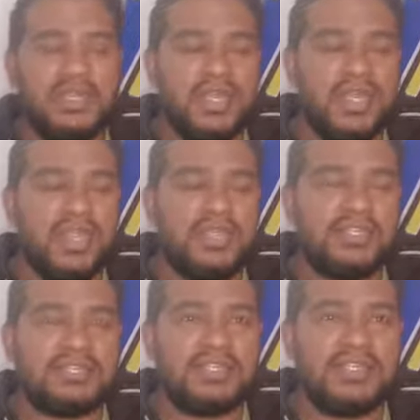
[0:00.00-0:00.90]

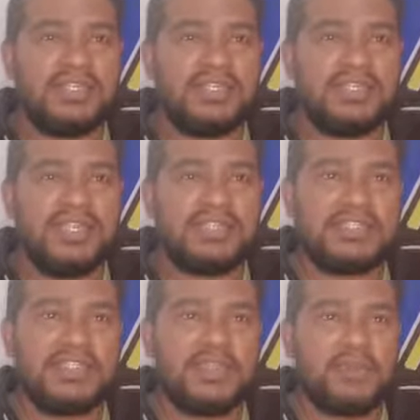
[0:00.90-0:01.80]
and let's
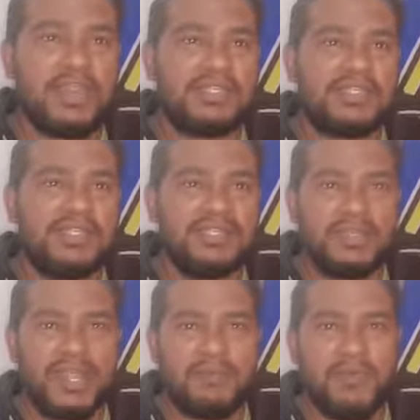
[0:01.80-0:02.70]
see what
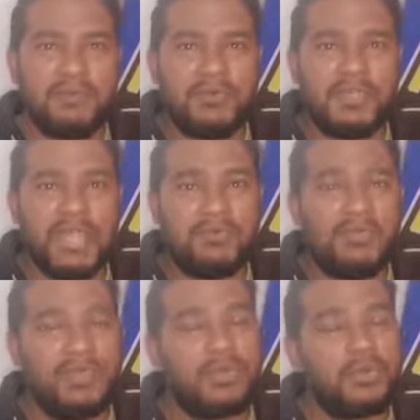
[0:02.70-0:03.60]
you come up with. I'll
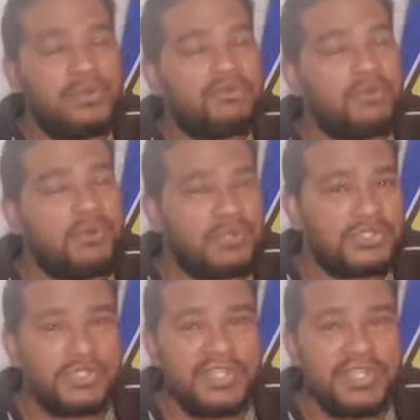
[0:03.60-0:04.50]
be looking forward
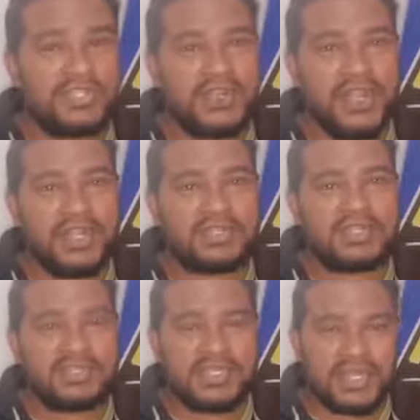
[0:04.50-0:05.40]
to hearing your
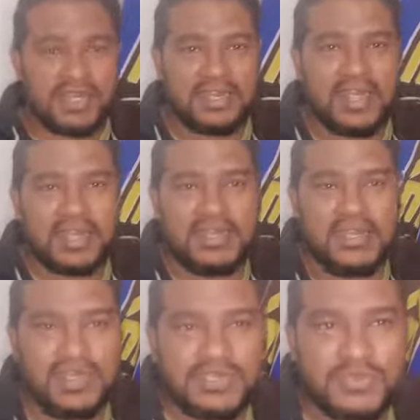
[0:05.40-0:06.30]
answers in
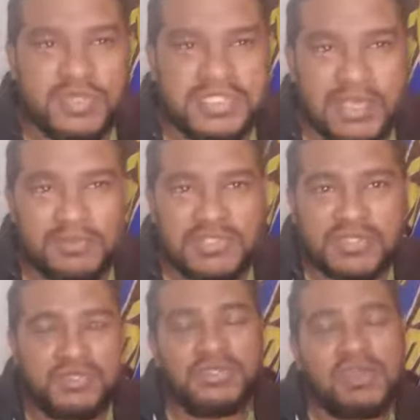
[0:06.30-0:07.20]
next week's
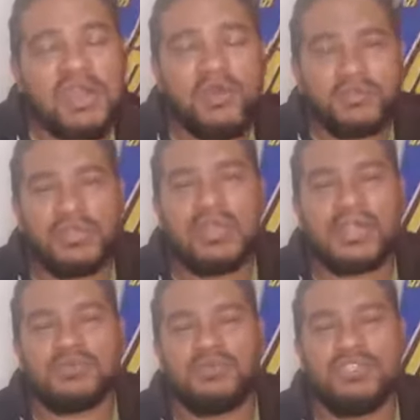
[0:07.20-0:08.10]
episode. So I hope you
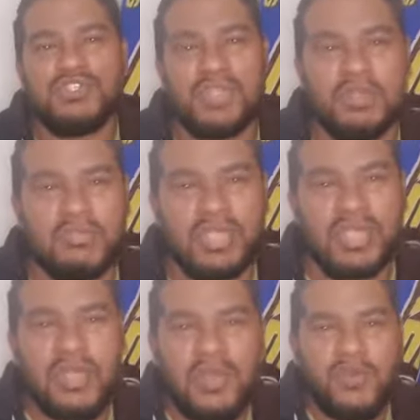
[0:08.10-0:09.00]
guys will join
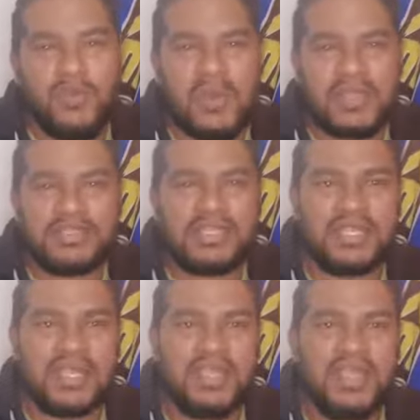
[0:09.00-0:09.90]
me once
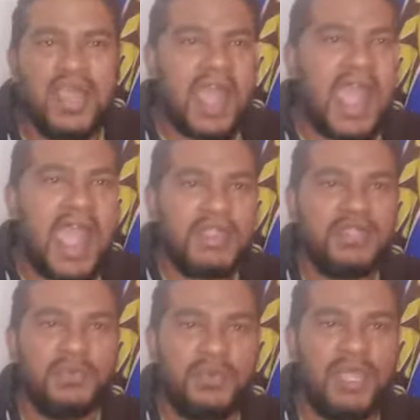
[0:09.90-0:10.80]
again.
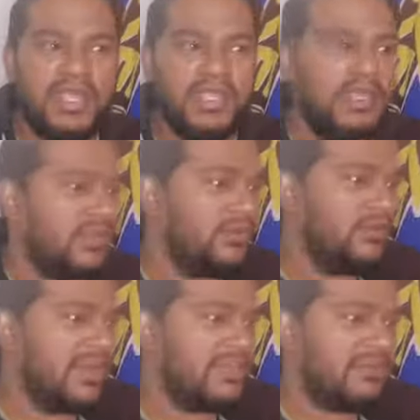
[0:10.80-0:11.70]
Either way,
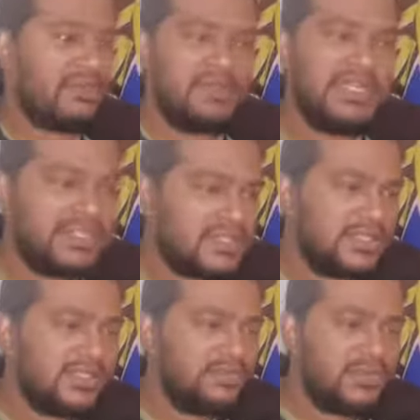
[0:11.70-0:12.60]
whether my
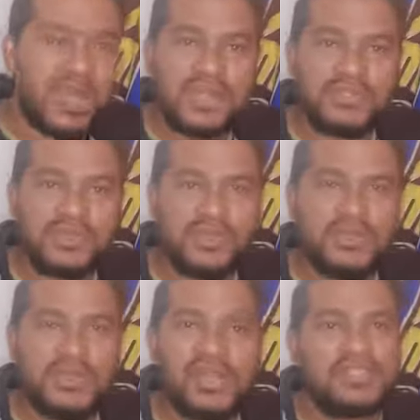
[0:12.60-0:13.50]
PC works or
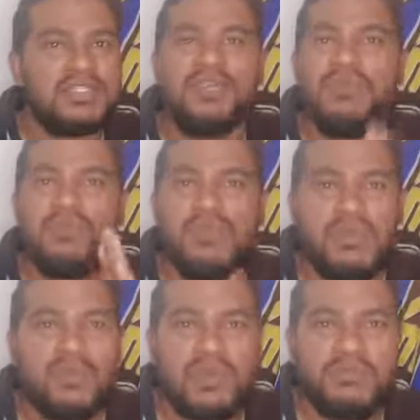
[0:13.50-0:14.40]
not, we
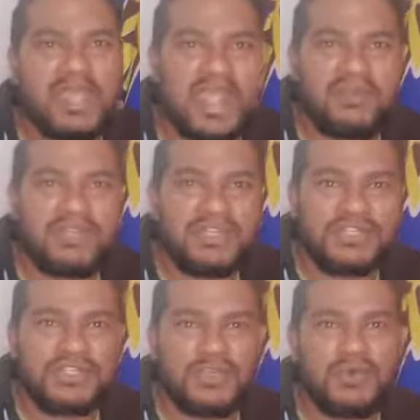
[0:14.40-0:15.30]
will be having a
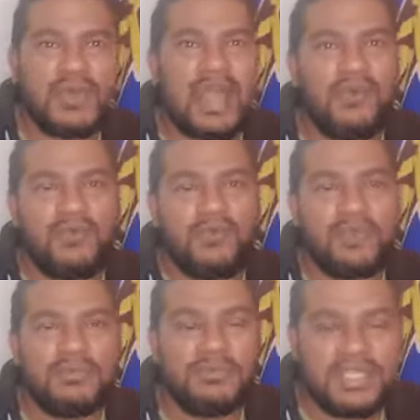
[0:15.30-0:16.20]
show. I
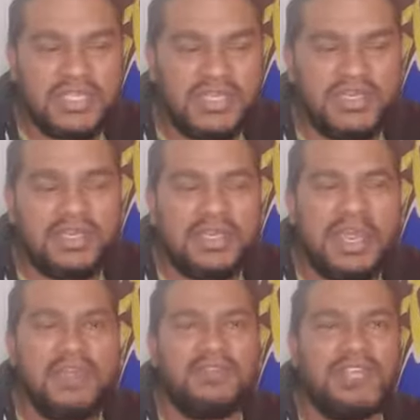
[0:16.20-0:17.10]
will be here
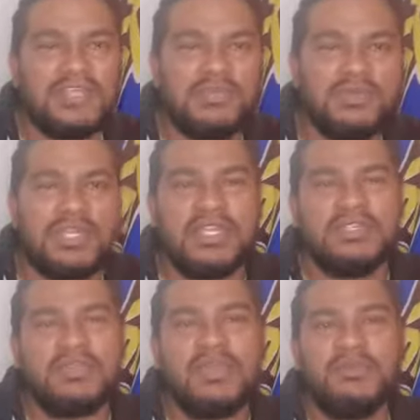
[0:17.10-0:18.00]
live next week.
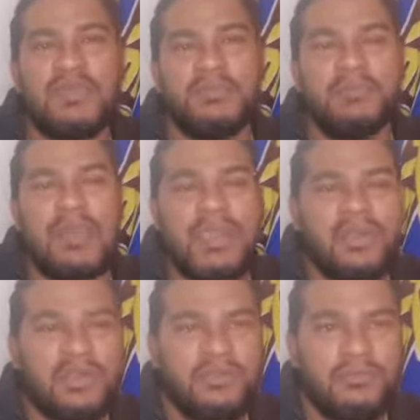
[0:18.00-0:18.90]
It's going to be back
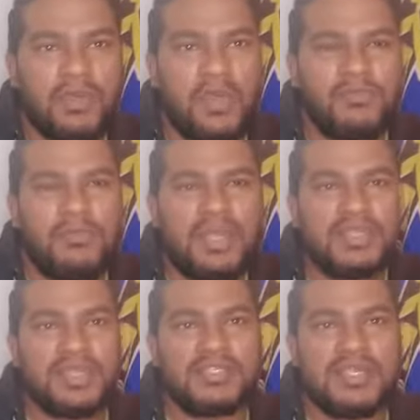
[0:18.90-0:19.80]
on
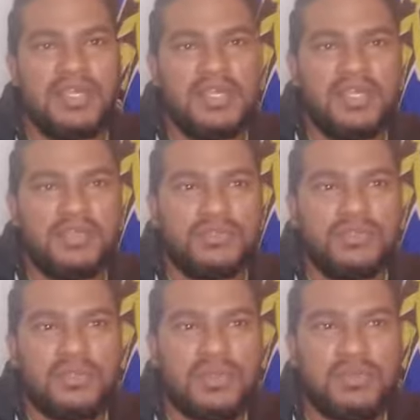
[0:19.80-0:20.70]
Mondays,
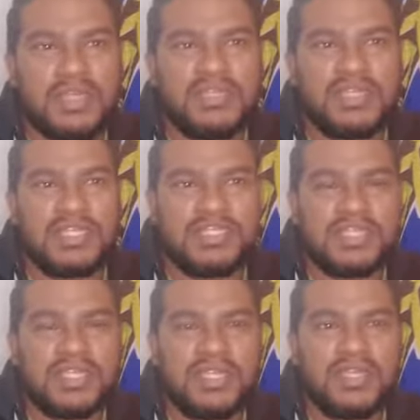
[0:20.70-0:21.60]

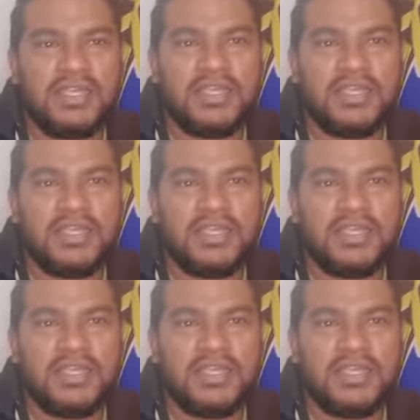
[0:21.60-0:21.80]
21:30